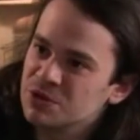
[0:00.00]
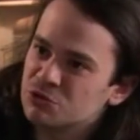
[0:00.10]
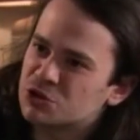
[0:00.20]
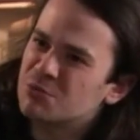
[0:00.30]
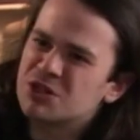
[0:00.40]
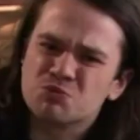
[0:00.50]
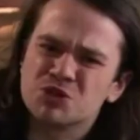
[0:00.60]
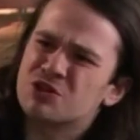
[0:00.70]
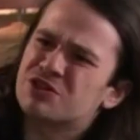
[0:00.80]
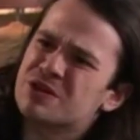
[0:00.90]
Just imagine what
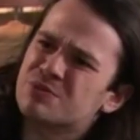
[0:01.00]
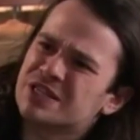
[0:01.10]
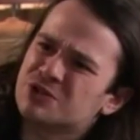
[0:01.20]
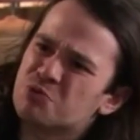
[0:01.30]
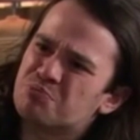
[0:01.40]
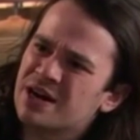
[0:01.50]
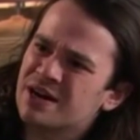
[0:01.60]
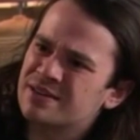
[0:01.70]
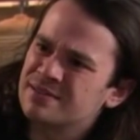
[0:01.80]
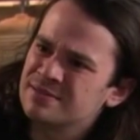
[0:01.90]
they'll think when they look
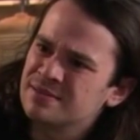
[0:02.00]
back.